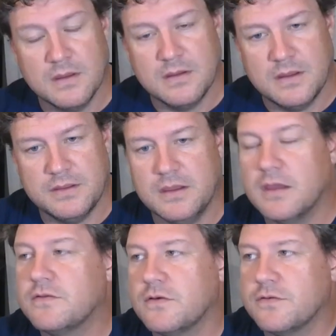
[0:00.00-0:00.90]
I think
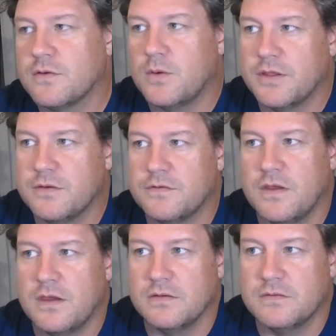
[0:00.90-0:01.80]
it's also one of those
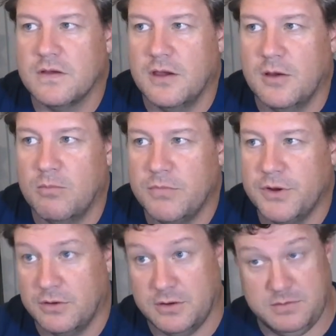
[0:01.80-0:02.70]
things, and
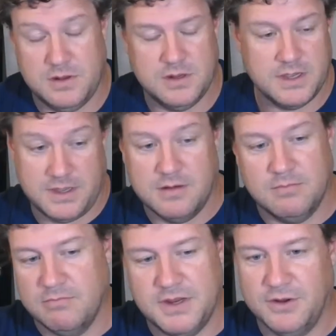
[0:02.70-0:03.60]

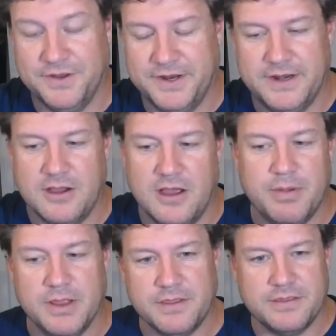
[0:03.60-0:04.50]
again, me not the data guy,
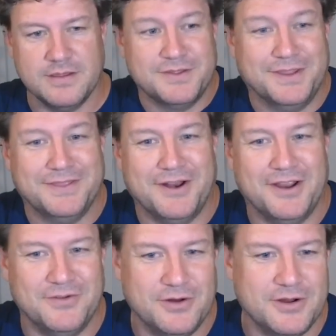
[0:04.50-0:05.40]
but the things that I
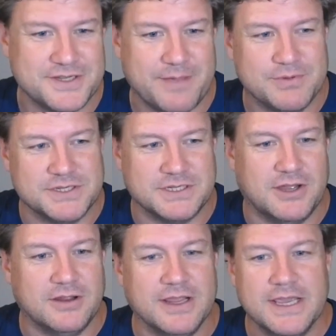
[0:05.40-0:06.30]
do notice happens a
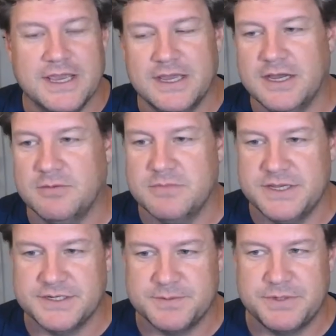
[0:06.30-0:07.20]
lot
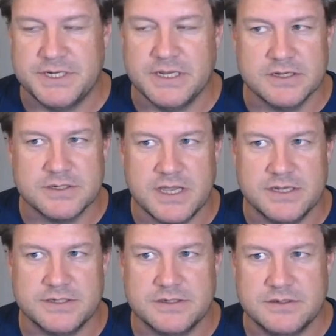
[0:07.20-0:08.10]
is as particular
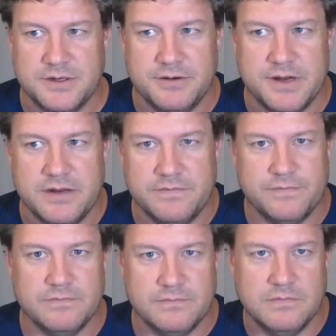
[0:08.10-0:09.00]
as
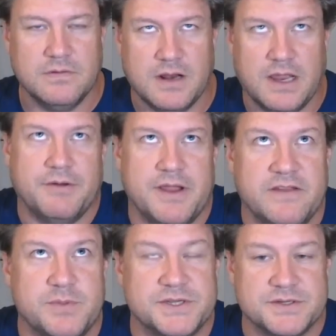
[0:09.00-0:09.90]
cloud
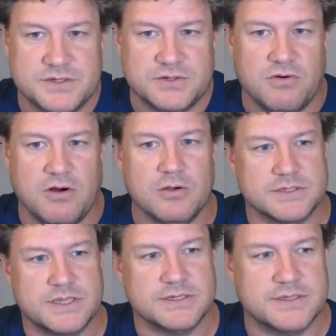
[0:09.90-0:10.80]
native businesses grow,
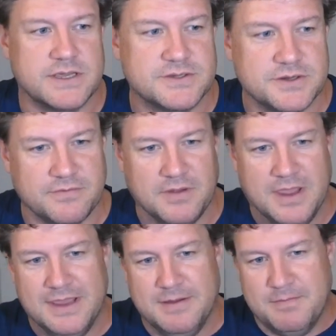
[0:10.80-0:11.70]
as they're sort of
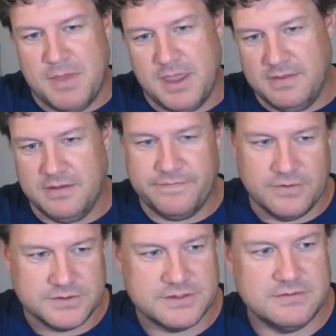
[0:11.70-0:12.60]
making their first